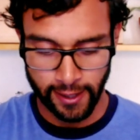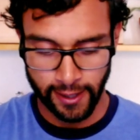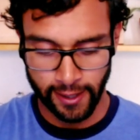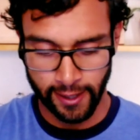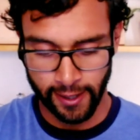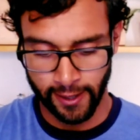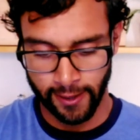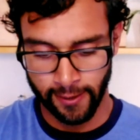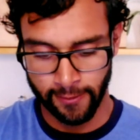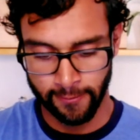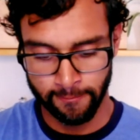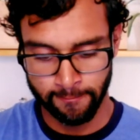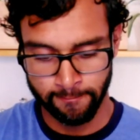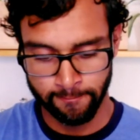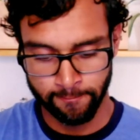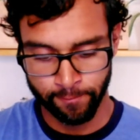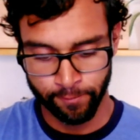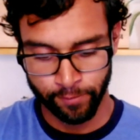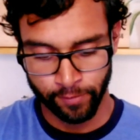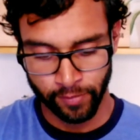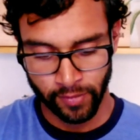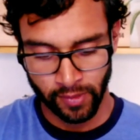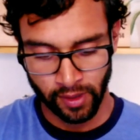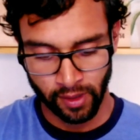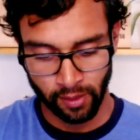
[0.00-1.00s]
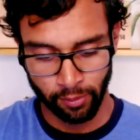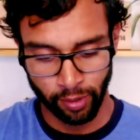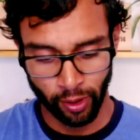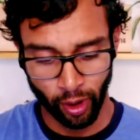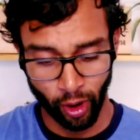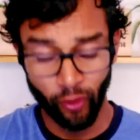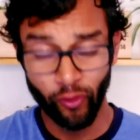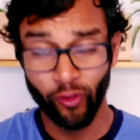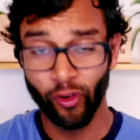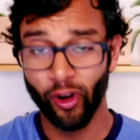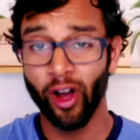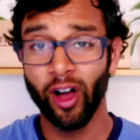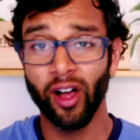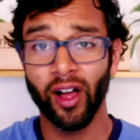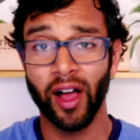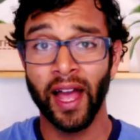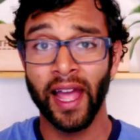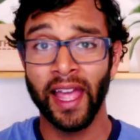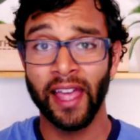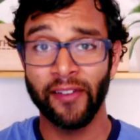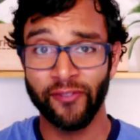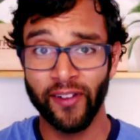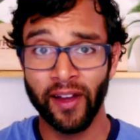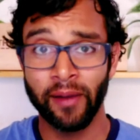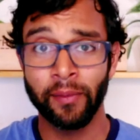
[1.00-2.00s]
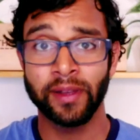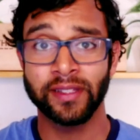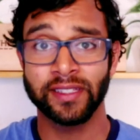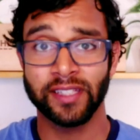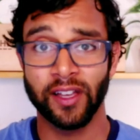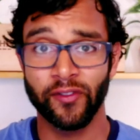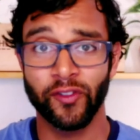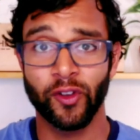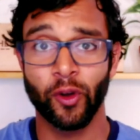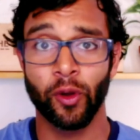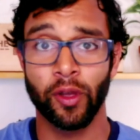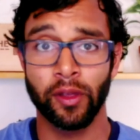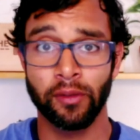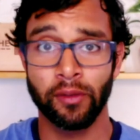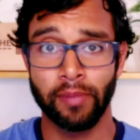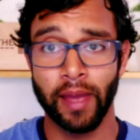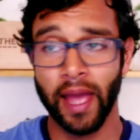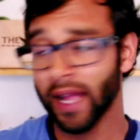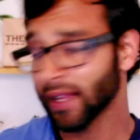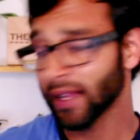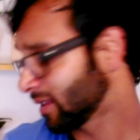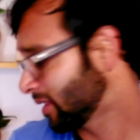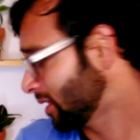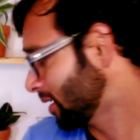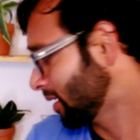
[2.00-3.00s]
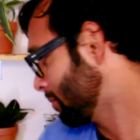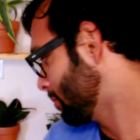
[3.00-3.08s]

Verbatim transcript: overall I find myself going back to